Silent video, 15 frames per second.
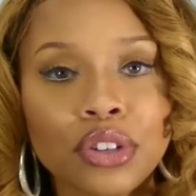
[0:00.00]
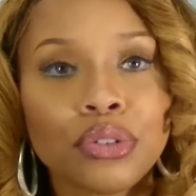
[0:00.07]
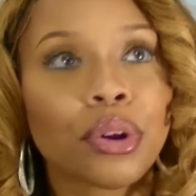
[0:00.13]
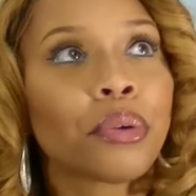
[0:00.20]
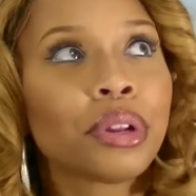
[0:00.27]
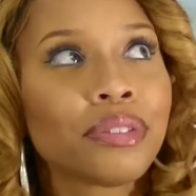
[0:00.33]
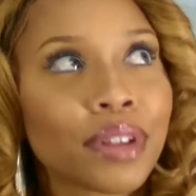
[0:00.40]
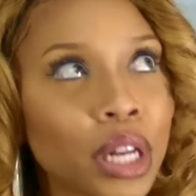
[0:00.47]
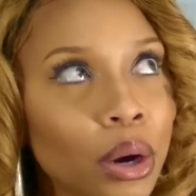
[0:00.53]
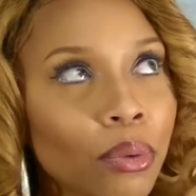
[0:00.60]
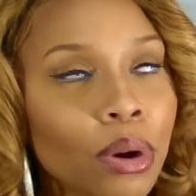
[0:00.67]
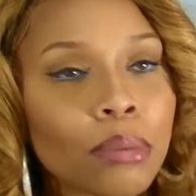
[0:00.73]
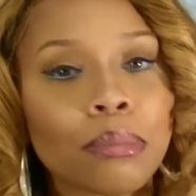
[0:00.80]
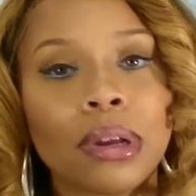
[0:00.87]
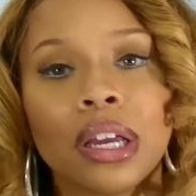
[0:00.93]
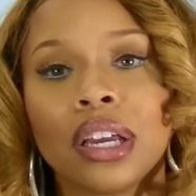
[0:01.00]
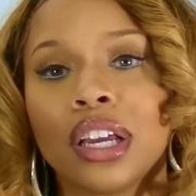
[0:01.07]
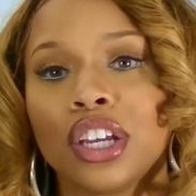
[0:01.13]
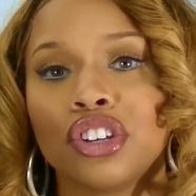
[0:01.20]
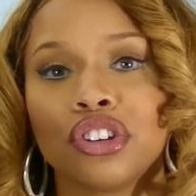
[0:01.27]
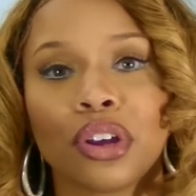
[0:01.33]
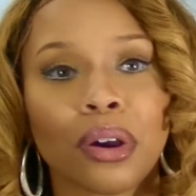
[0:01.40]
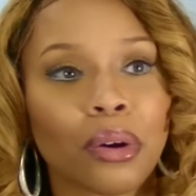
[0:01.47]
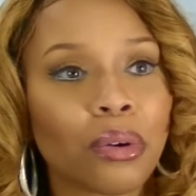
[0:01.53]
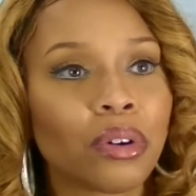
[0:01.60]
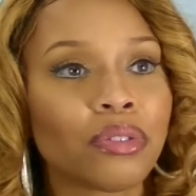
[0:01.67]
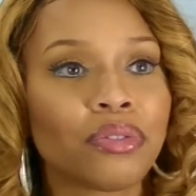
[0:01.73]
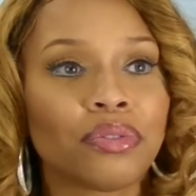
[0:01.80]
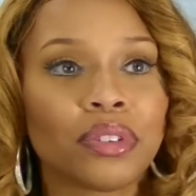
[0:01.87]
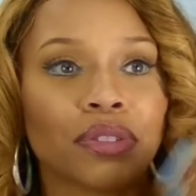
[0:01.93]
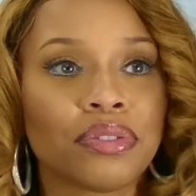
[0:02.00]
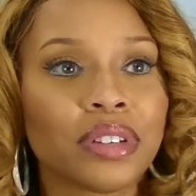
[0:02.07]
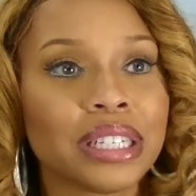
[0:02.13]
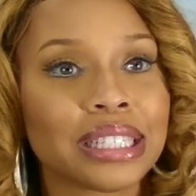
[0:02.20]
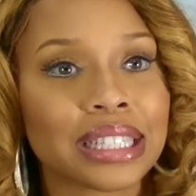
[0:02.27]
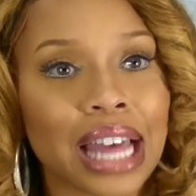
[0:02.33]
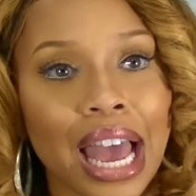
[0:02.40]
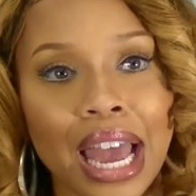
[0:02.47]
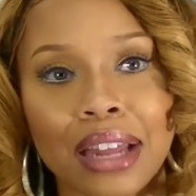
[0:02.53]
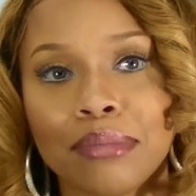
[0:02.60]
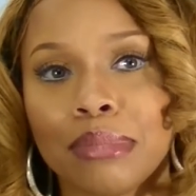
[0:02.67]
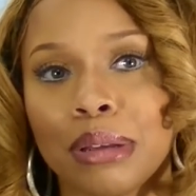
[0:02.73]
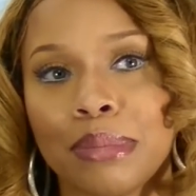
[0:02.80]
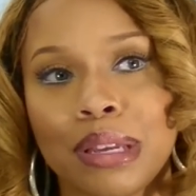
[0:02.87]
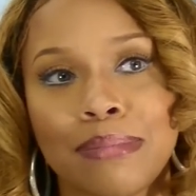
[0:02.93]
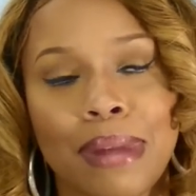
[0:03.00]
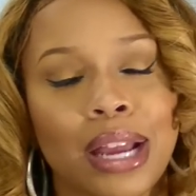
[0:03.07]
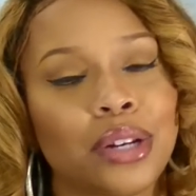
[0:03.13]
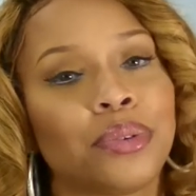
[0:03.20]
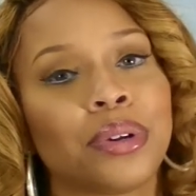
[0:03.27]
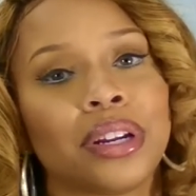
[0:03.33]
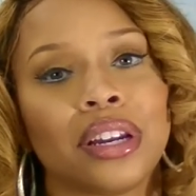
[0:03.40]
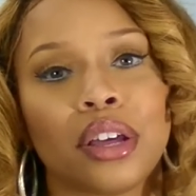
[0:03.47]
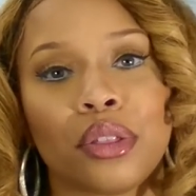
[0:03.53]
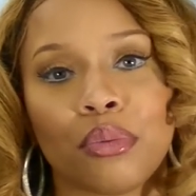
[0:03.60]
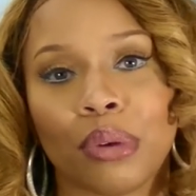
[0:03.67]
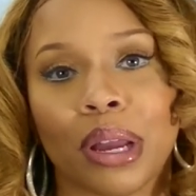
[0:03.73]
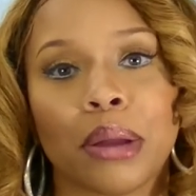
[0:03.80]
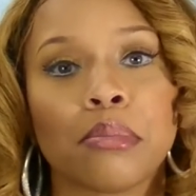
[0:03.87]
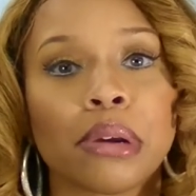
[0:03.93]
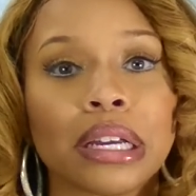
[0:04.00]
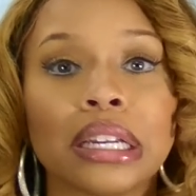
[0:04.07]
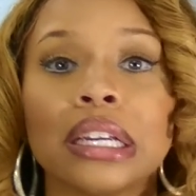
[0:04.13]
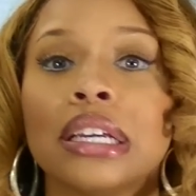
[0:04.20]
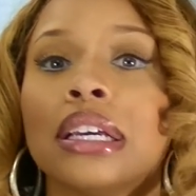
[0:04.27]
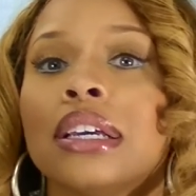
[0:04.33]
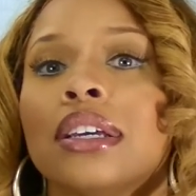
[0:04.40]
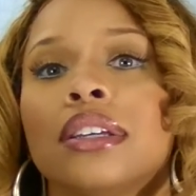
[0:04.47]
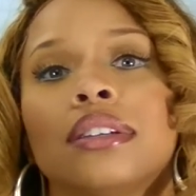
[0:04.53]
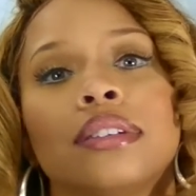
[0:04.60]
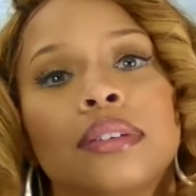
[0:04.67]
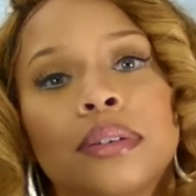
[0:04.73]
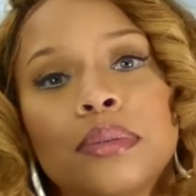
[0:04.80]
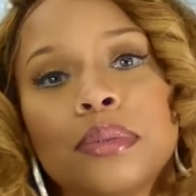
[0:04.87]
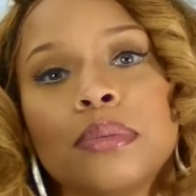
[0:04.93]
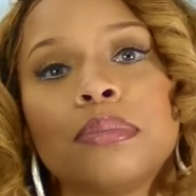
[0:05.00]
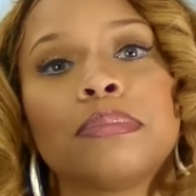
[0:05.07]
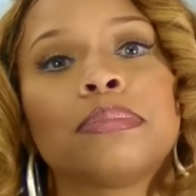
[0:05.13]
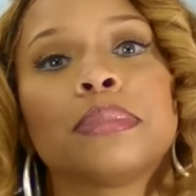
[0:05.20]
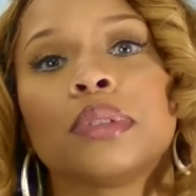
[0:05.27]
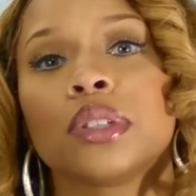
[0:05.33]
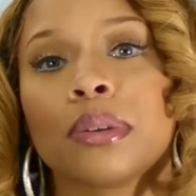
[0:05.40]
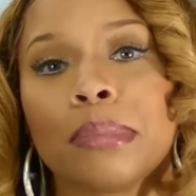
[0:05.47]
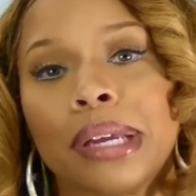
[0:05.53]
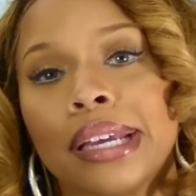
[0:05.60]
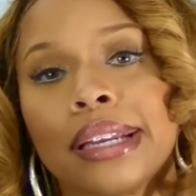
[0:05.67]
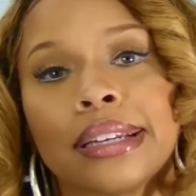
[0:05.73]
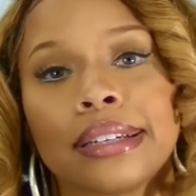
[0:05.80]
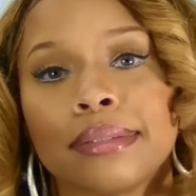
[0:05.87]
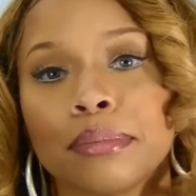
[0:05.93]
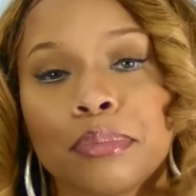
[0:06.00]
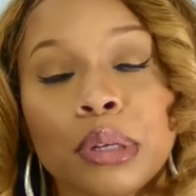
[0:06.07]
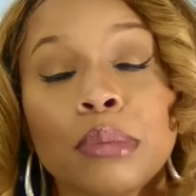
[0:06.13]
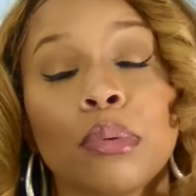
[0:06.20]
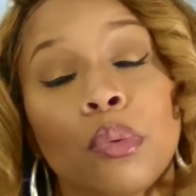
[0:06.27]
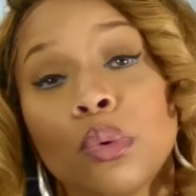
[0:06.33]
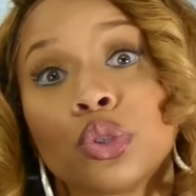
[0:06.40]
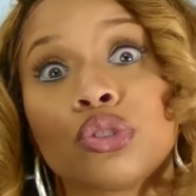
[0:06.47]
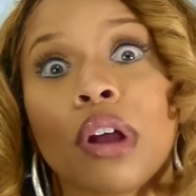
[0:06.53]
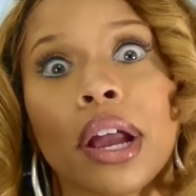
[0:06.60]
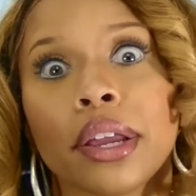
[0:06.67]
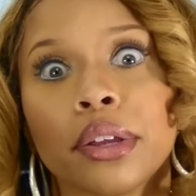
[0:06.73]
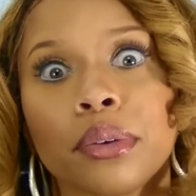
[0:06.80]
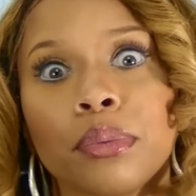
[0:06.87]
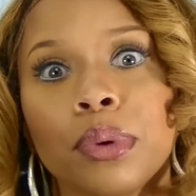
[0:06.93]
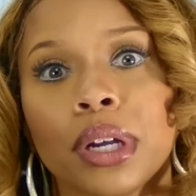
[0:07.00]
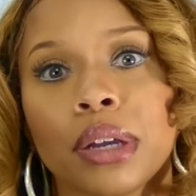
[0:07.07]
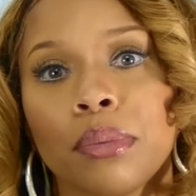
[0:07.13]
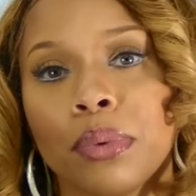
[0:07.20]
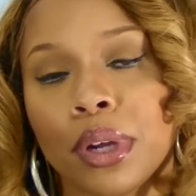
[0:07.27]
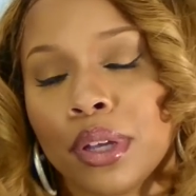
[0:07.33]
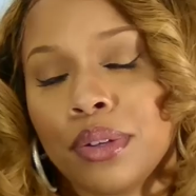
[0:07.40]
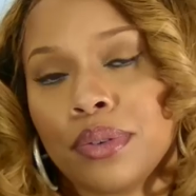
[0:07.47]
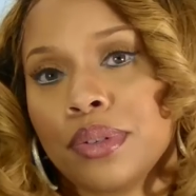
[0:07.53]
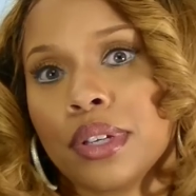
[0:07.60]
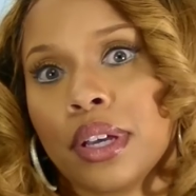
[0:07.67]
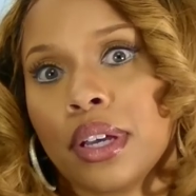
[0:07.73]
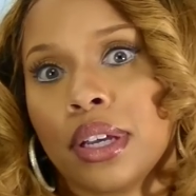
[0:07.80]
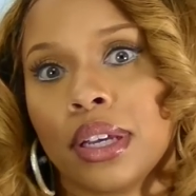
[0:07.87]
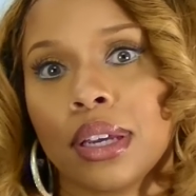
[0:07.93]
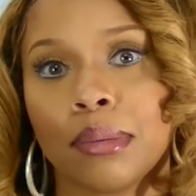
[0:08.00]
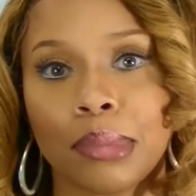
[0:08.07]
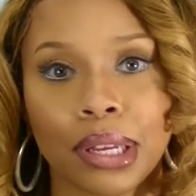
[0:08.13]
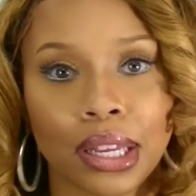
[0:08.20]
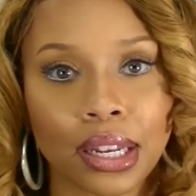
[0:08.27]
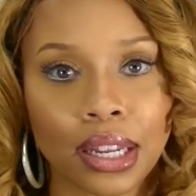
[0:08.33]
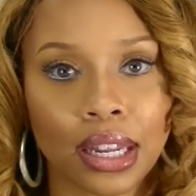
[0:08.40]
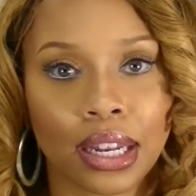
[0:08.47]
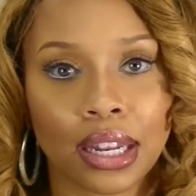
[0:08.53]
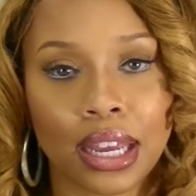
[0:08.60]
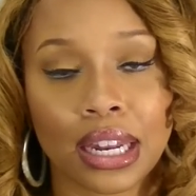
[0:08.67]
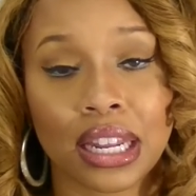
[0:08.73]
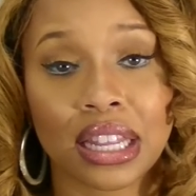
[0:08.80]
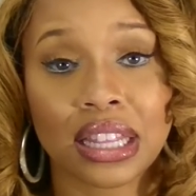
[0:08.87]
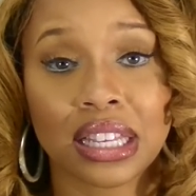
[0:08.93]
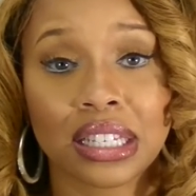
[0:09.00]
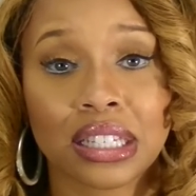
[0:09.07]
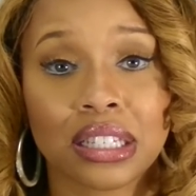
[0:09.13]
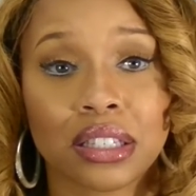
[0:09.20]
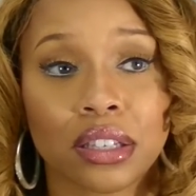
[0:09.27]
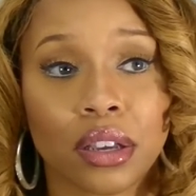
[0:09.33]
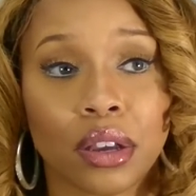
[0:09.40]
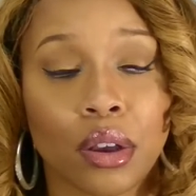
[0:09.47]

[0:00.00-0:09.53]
don't even know him. You know, if he's not, maybe he might do it another way, but I mean, people will try you. What can you say? I mean, and in this